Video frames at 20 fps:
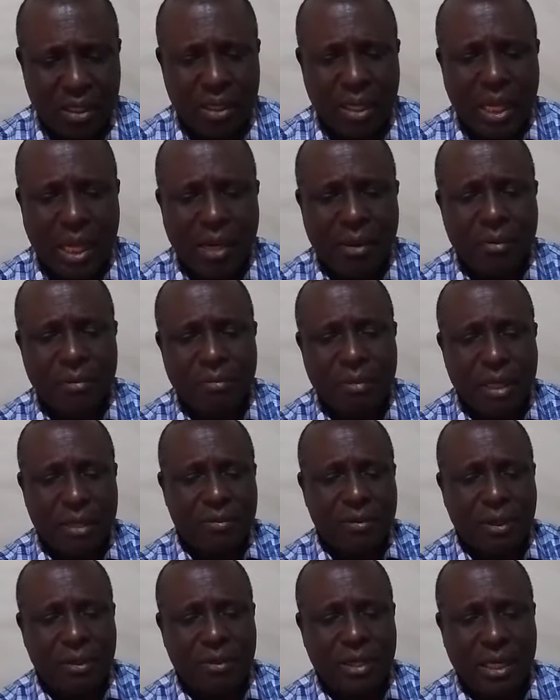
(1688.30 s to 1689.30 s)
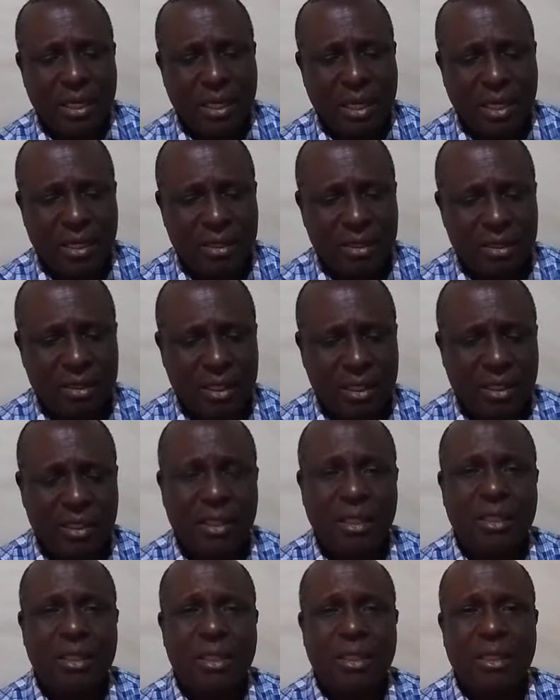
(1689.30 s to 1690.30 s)
Now, the third thing that
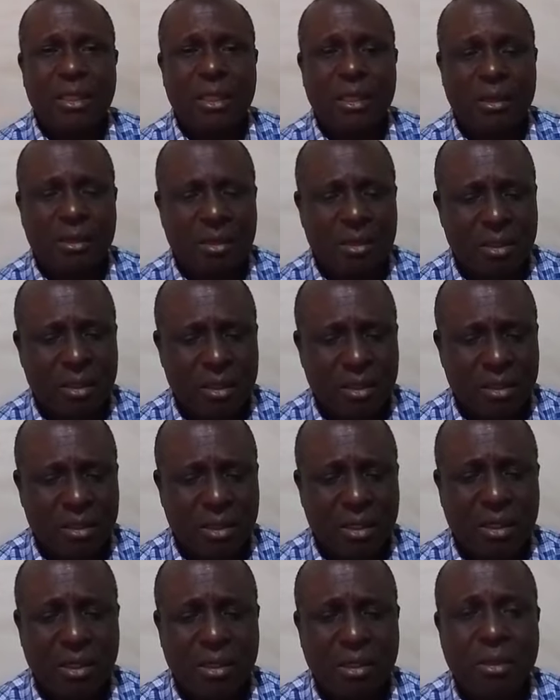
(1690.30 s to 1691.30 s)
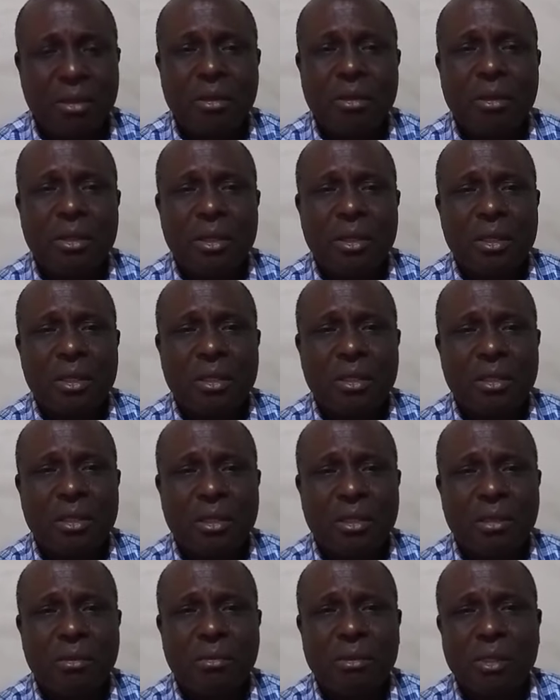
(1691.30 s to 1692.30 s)
the
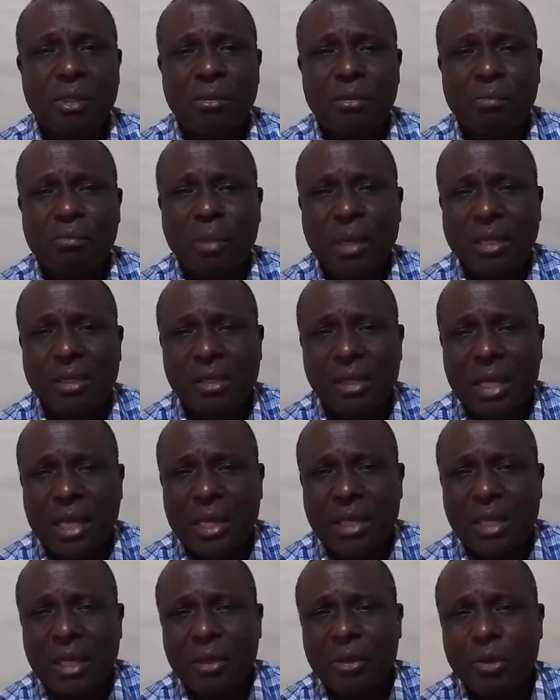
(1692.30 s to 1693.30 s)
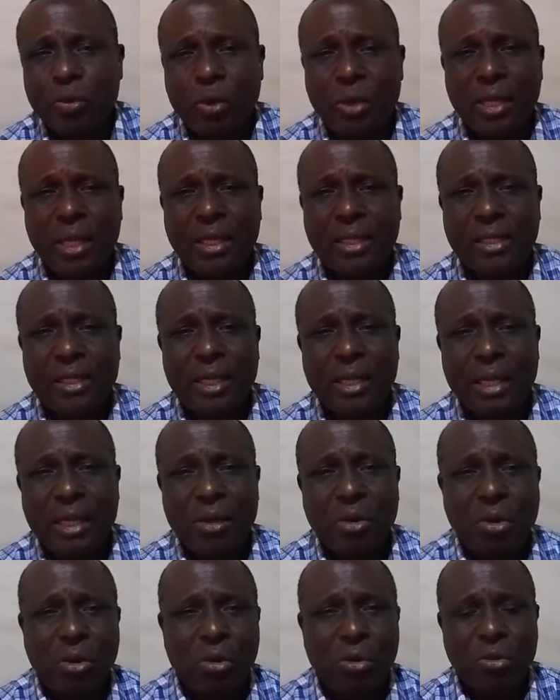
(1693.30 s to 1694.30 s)
backslider, or the one that is
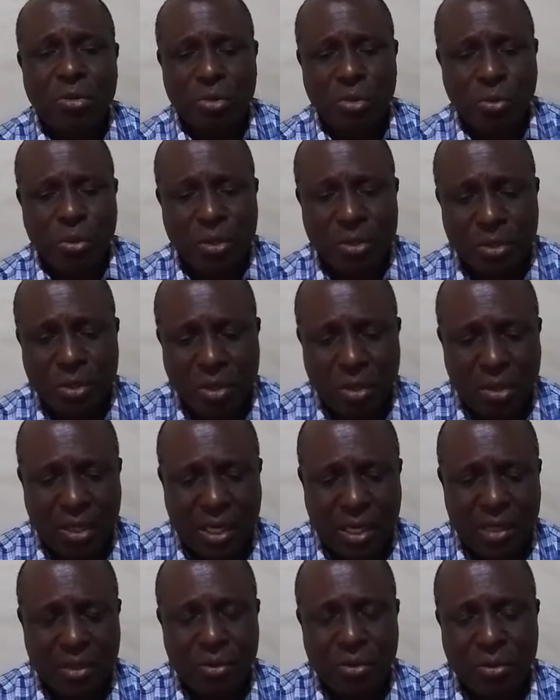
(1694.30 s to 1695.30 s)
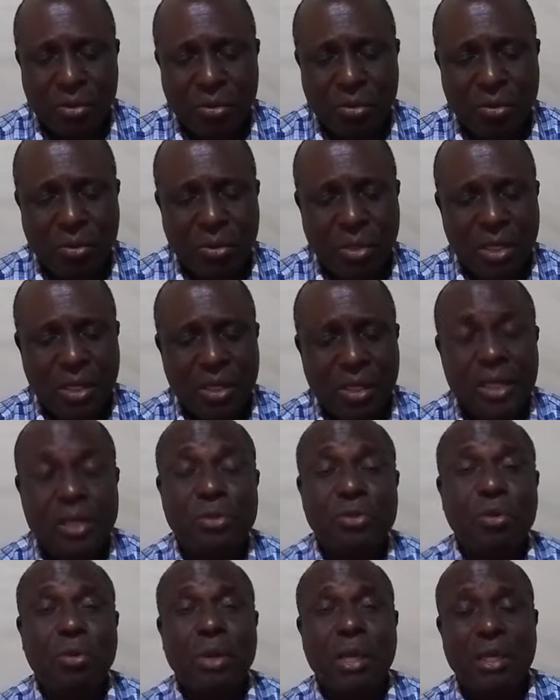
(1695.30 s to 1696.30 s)
getting cold towards God, can do
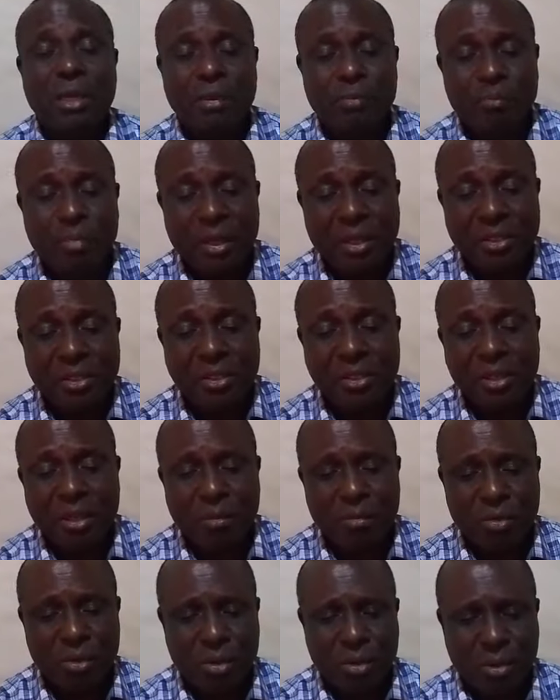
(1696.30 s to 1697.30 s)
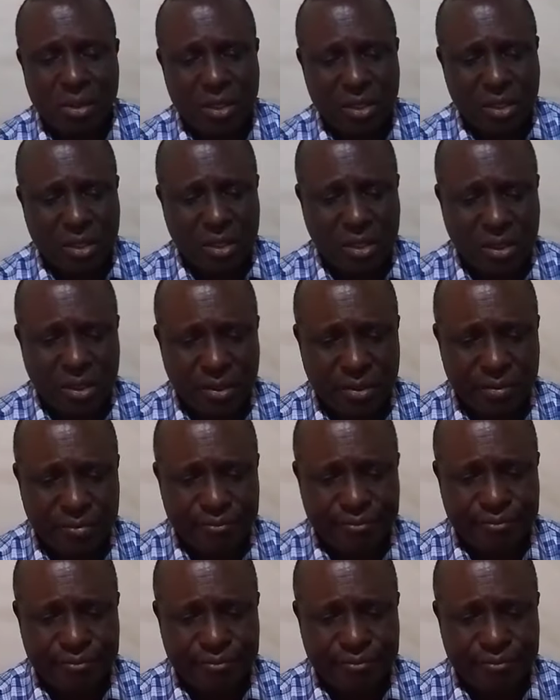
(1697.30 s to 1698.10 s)
is to get presumptuous.